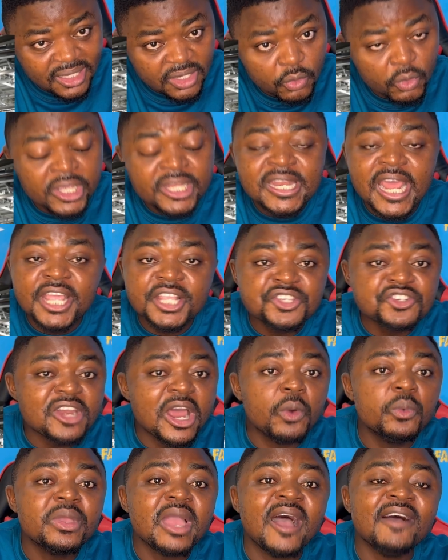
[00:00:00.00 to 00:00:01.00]
In Nigeria,
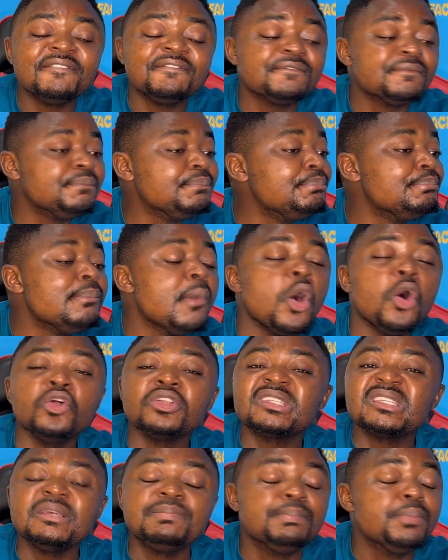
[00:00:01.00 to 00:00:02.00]
we have
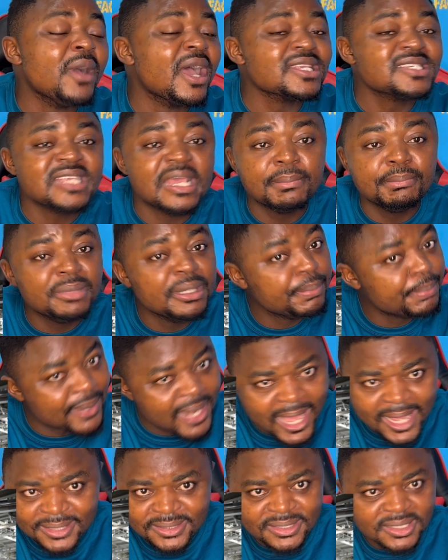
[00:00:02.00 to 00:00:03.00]
multiple assembly
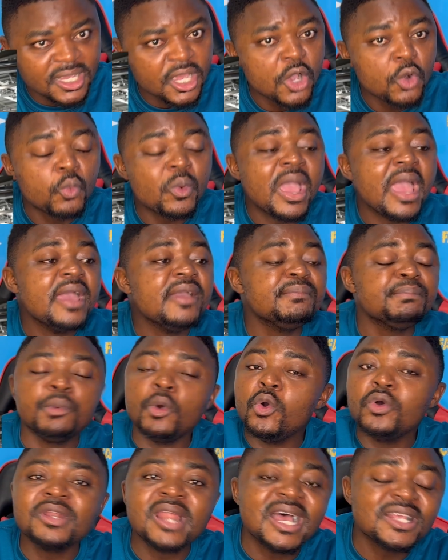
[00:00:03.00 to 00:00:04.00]
plants where
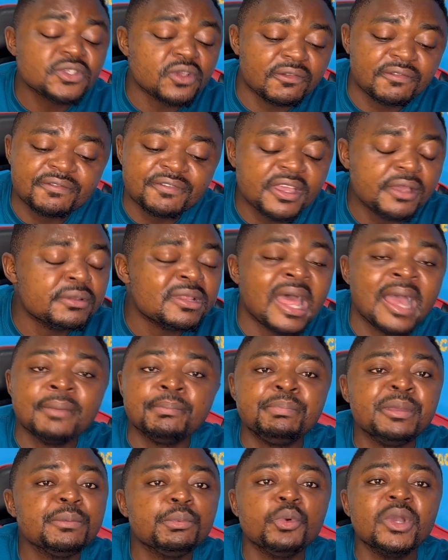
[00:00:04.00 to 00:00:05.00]
owners of vehicles, like
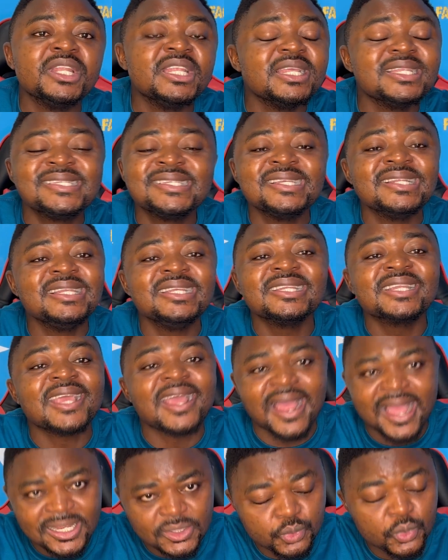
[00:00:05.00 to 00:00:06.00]
people where they deal in
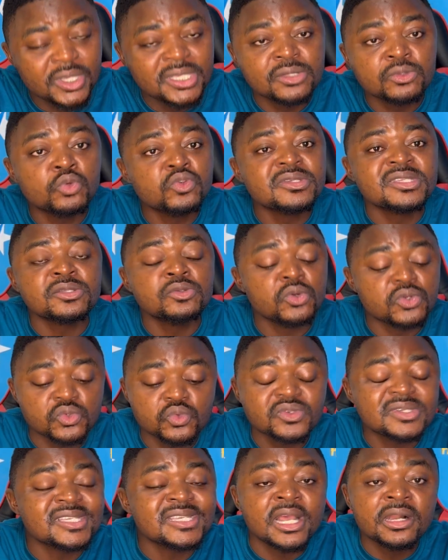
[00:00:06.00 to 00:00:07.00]
cars, where those who
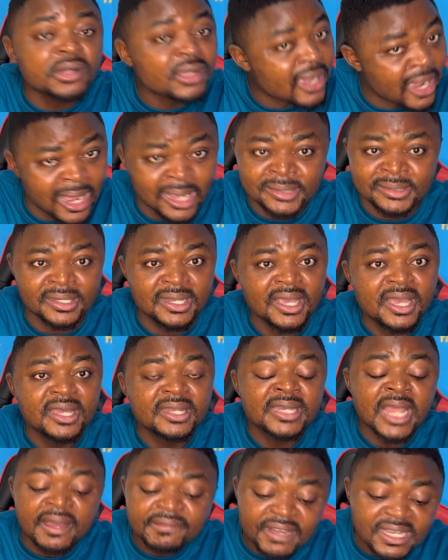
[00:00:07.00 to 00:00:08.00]
sell cars,
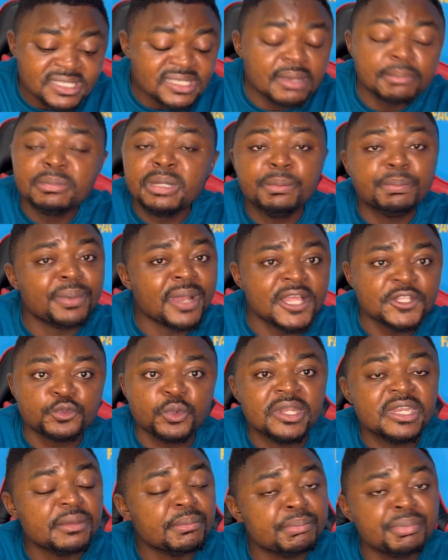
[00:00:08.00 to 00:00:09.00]
they have assembly plants where
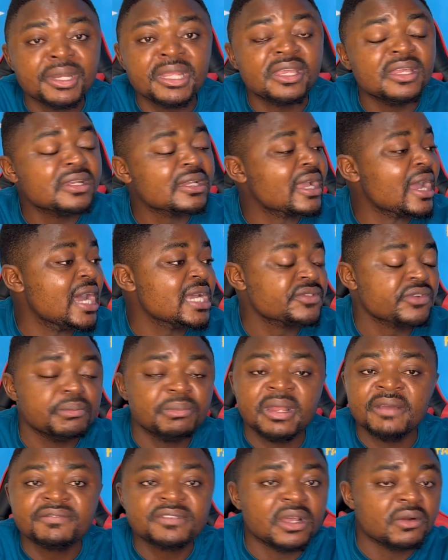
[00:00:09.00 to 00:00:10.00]
they bring in cars from
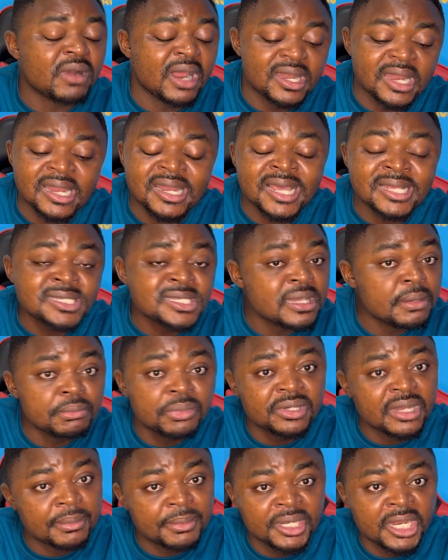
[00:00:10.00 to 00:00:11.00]
left and right and assemble
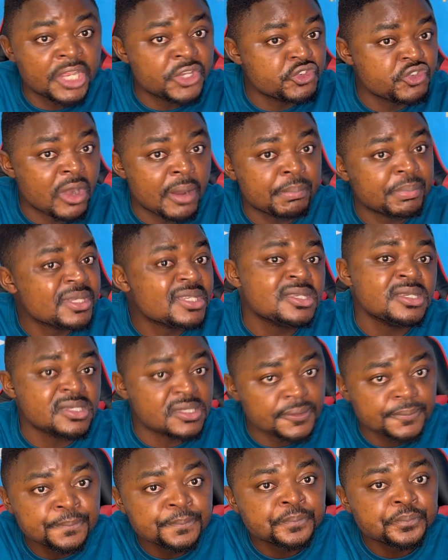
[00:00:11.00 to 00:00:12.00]
them in Nigeria
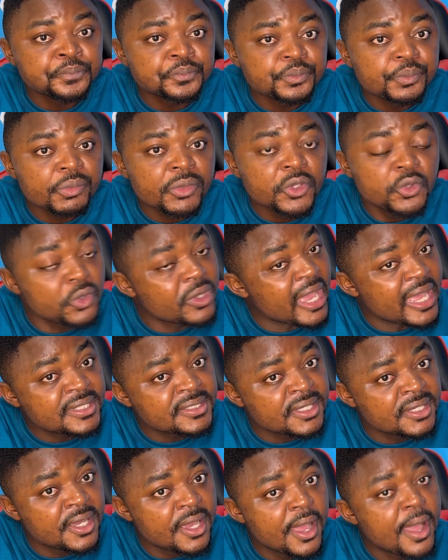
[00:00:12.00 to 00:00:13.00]
pieces. You
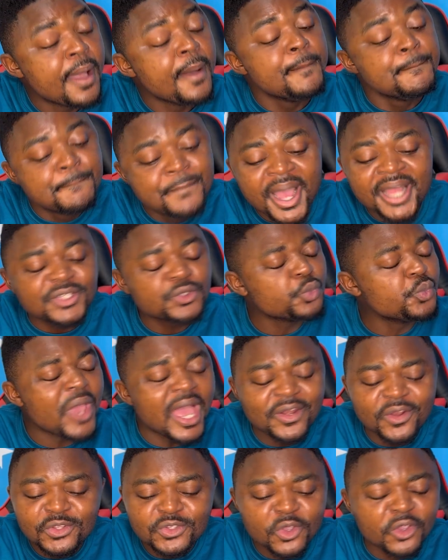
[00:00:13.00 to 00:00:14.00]
get? But we are
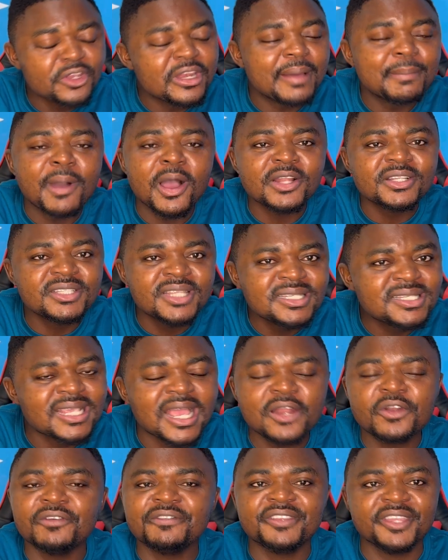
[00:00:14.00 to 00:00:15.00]
not talking about these
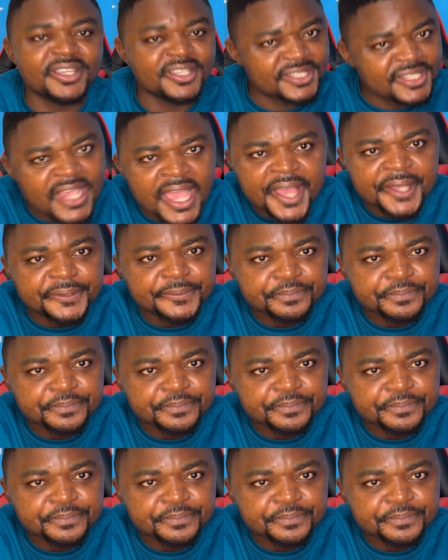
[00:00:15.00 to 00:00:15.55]
kind of things here.